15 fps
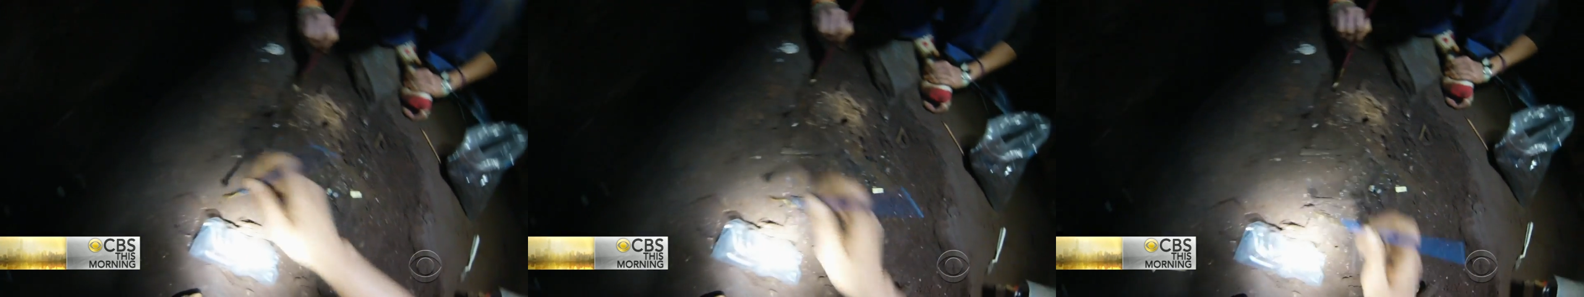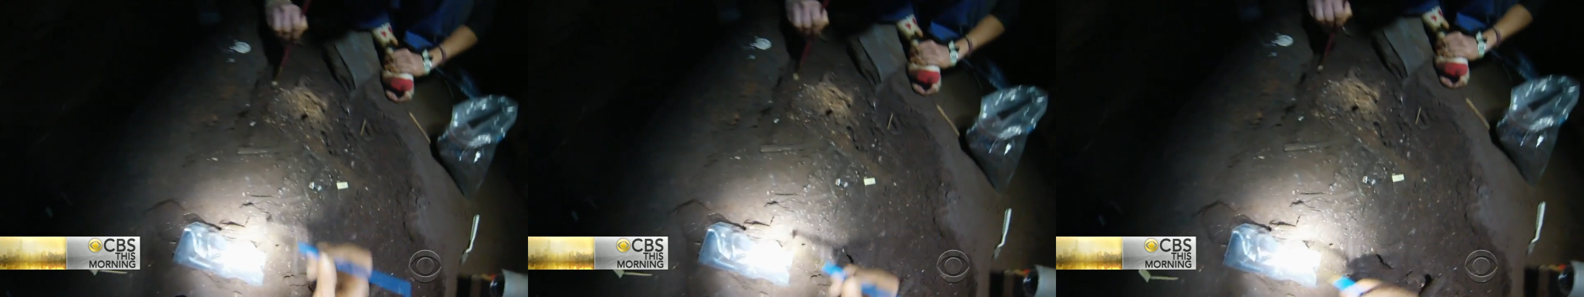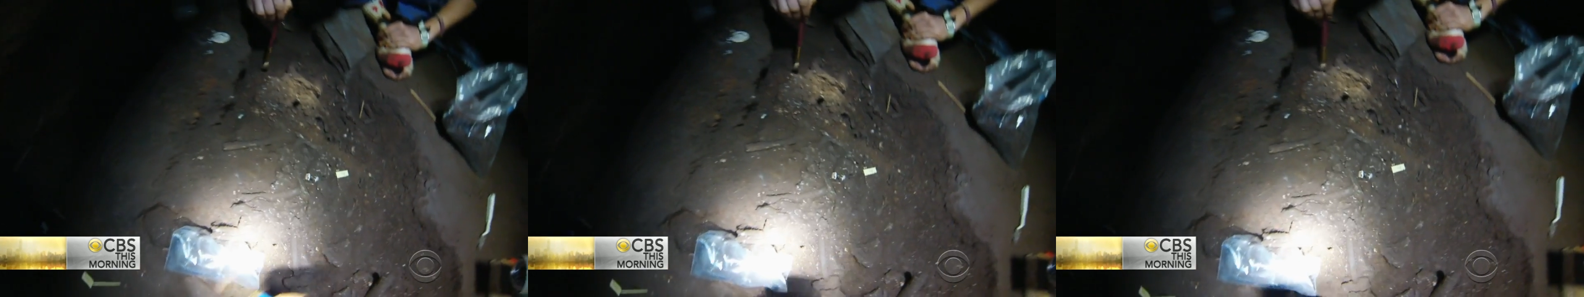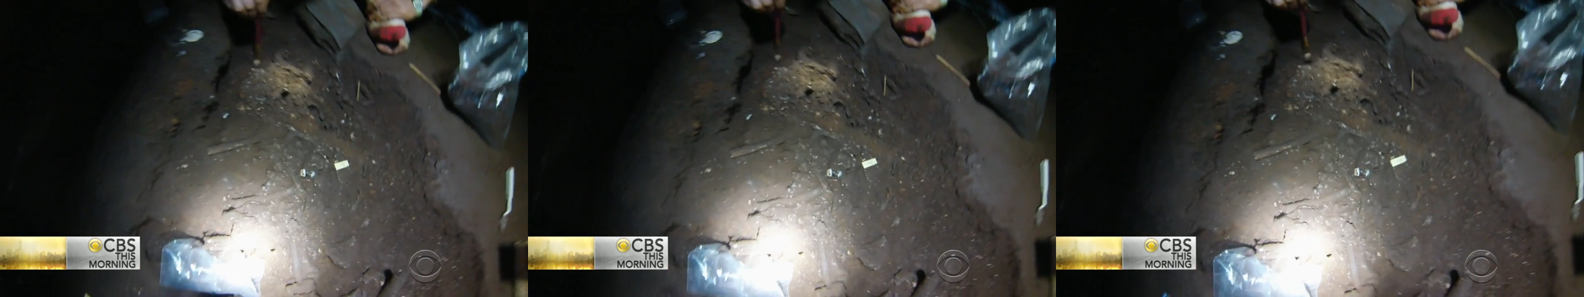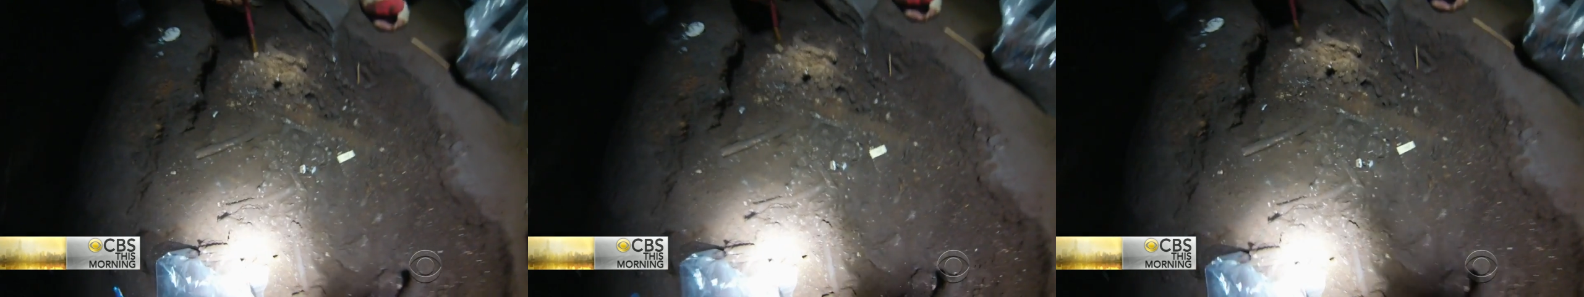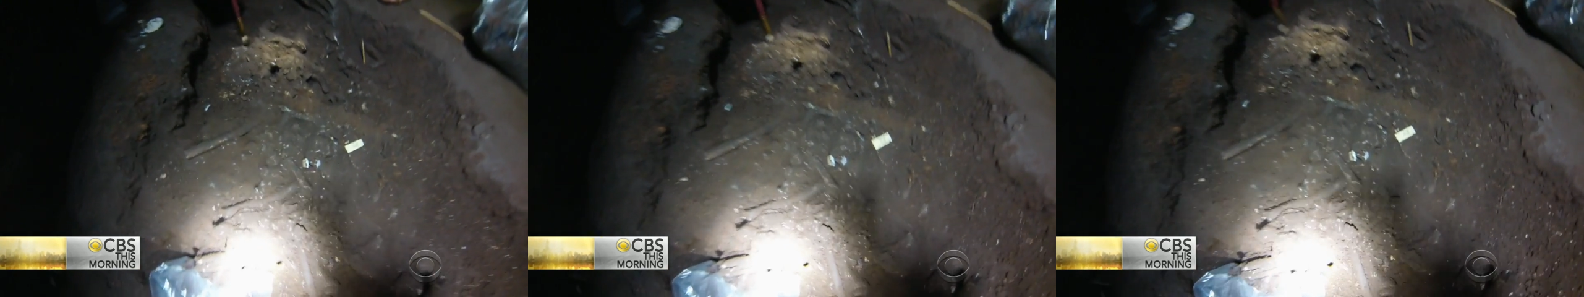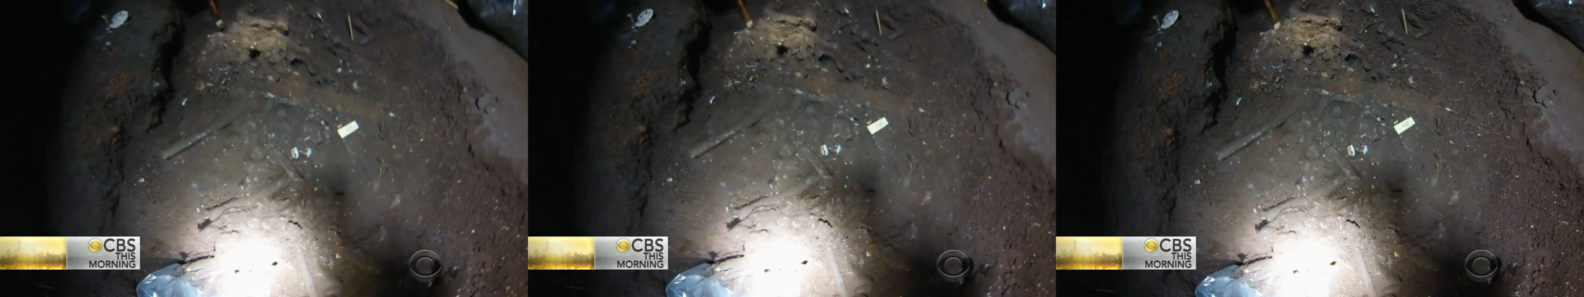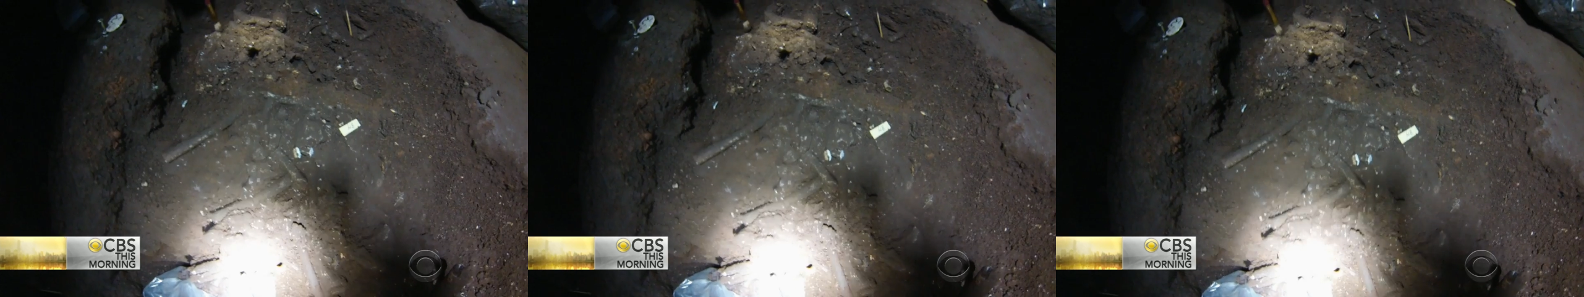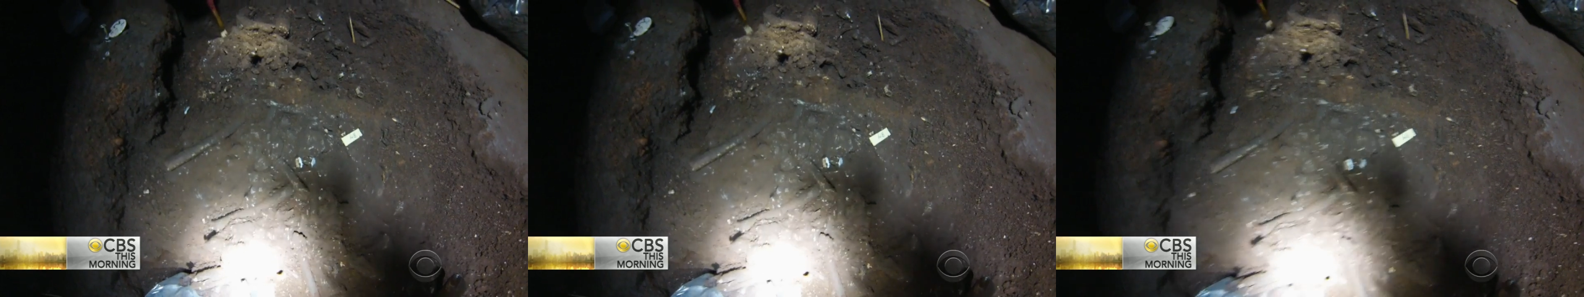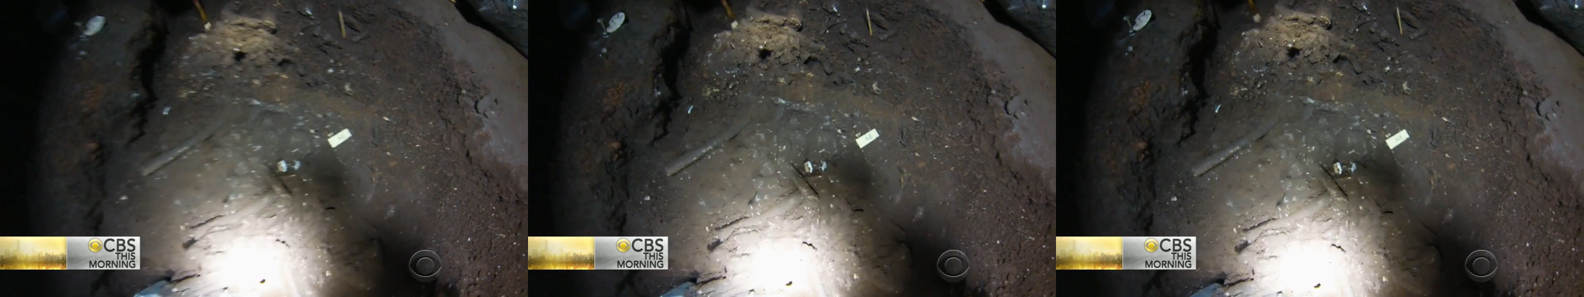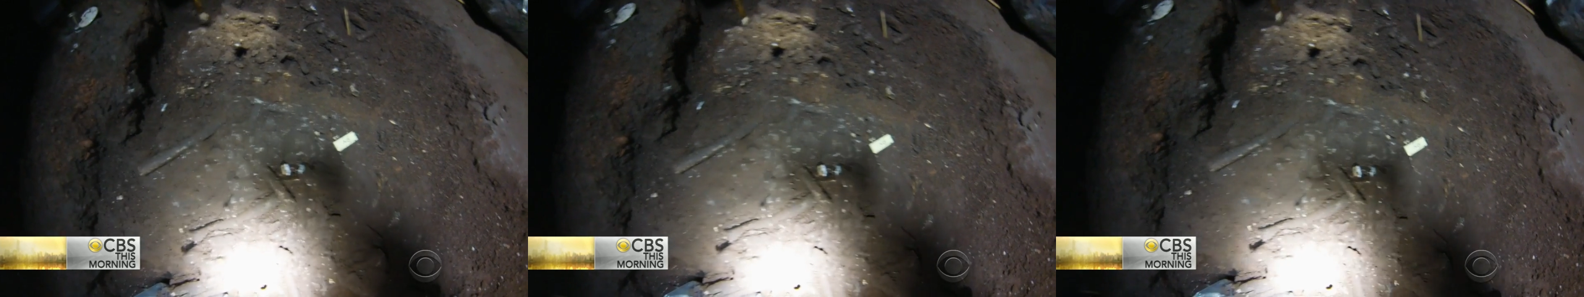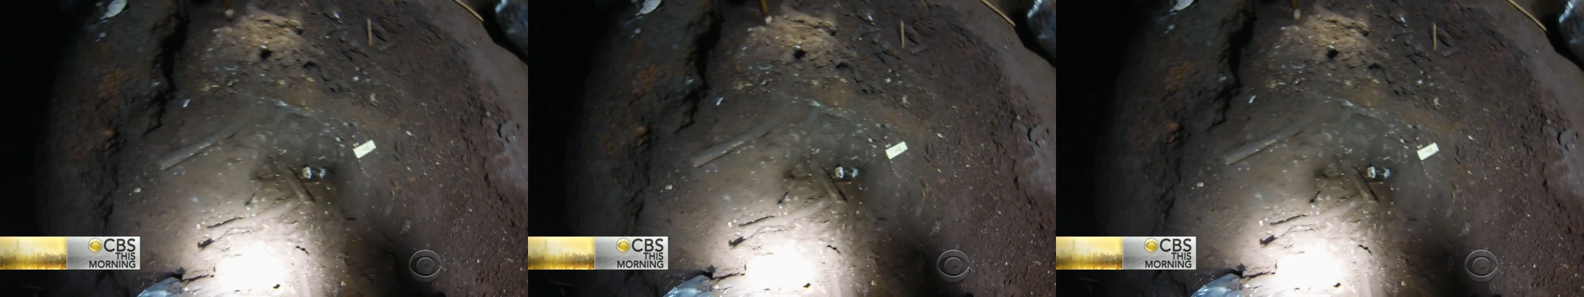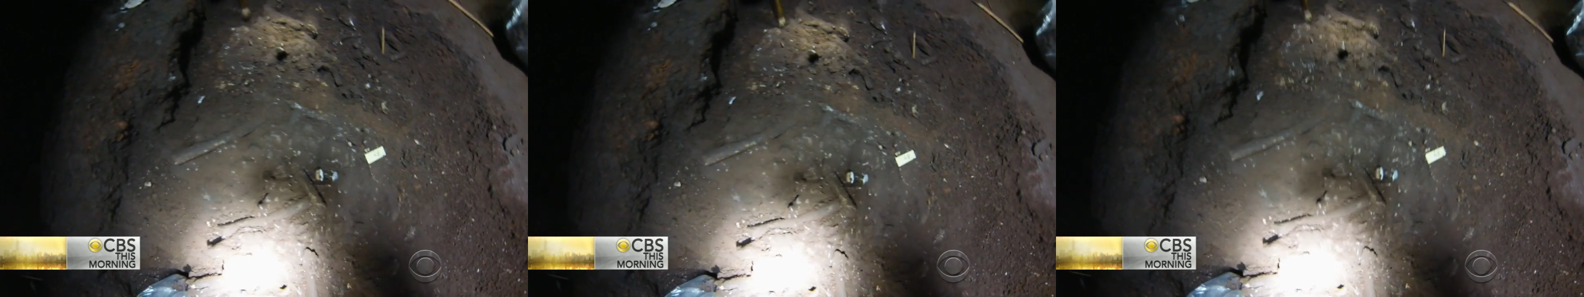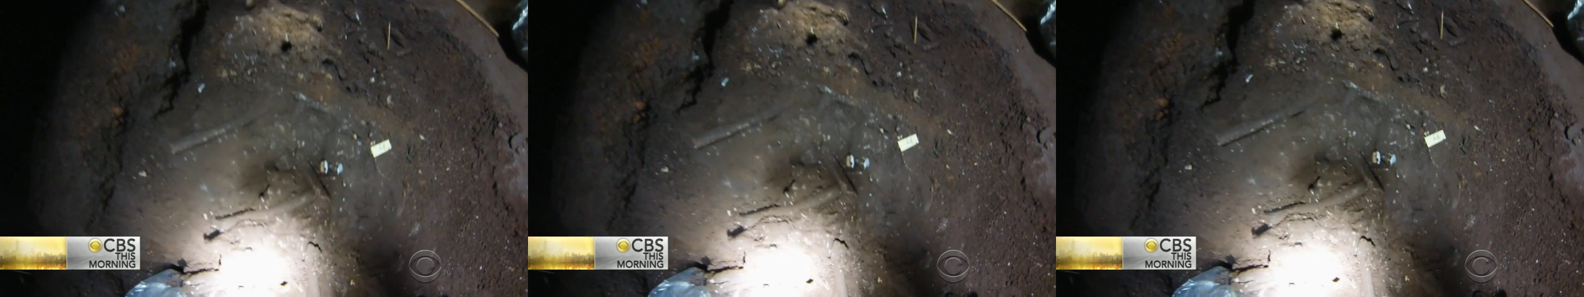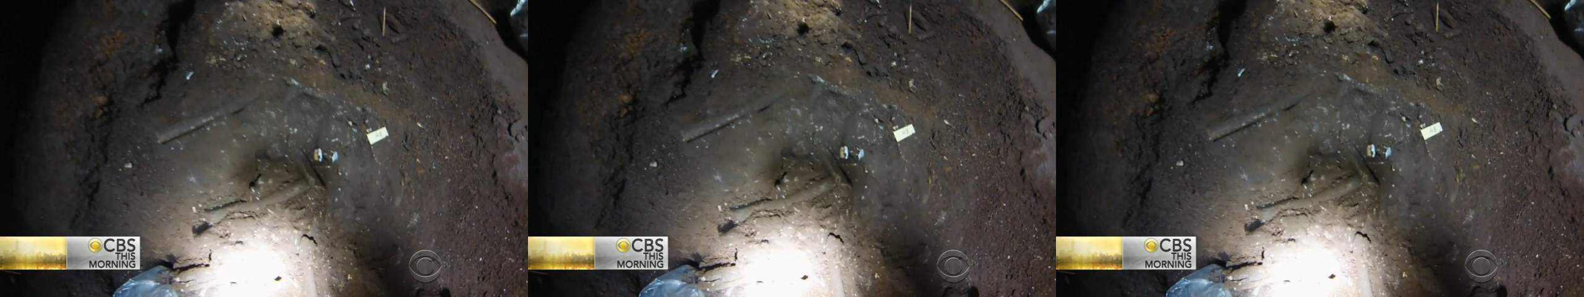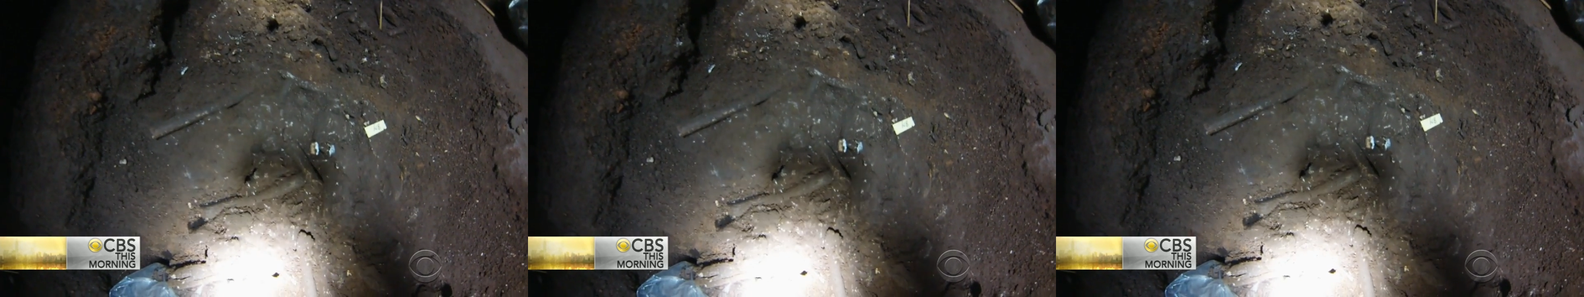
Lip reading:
Nobody's mouth can be seen.